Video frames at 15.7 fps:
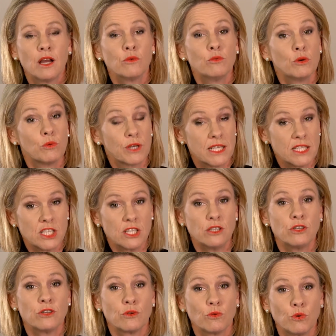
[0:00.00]
We will
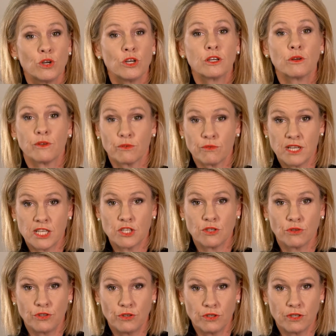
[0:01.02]
continue to work with
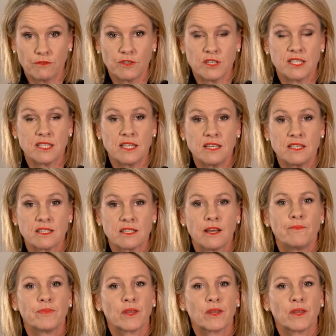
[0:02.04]
regional universities